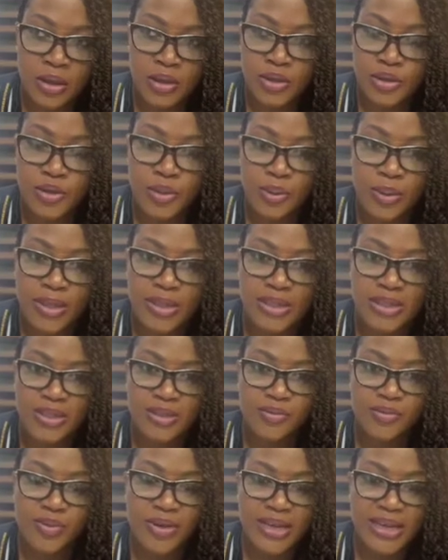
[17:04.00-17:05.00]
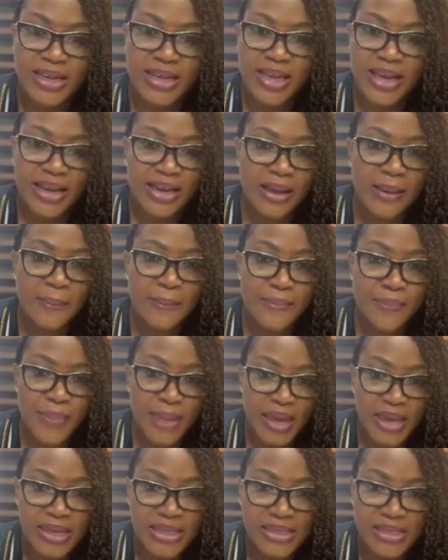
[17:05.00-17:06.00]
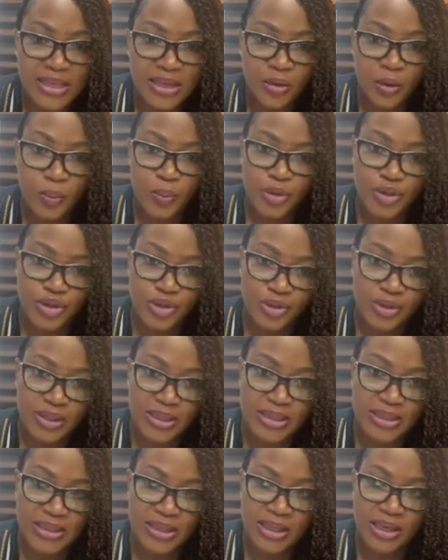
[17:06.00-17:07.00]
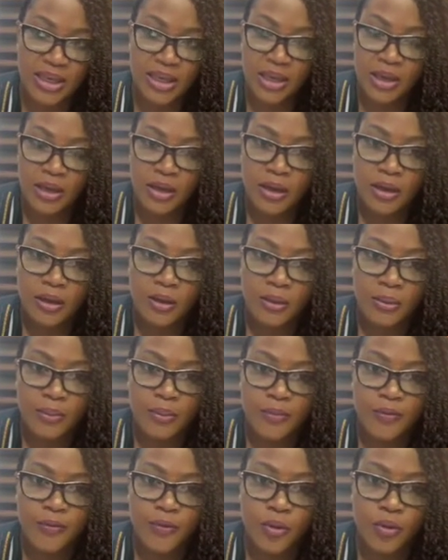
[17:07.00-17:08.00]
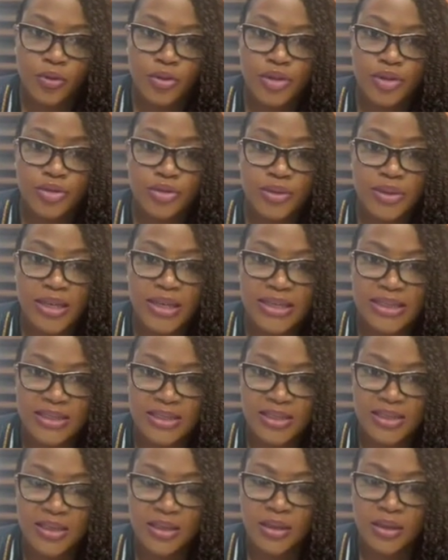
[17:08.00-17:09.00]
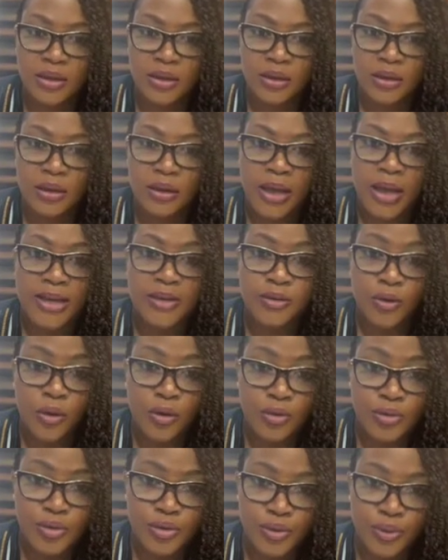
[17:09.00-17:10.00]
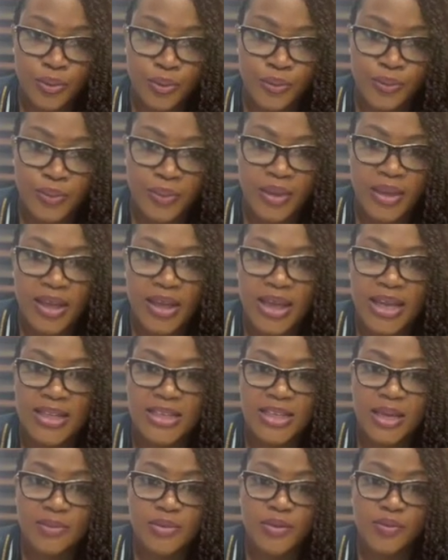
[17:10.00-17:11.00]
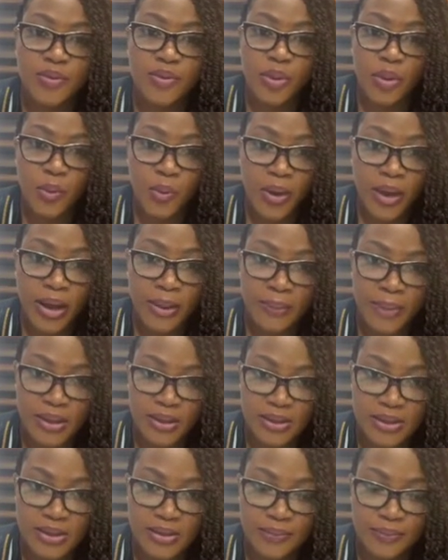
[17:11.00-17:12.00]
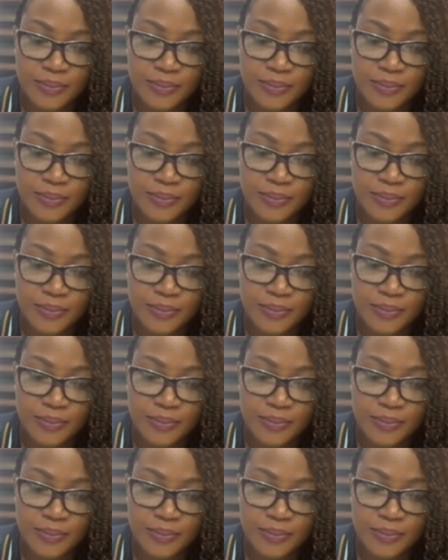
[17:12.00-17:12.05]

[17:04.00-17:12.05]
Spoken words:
So it's really an amazing opportunity for students. And also, in terms of the requirements,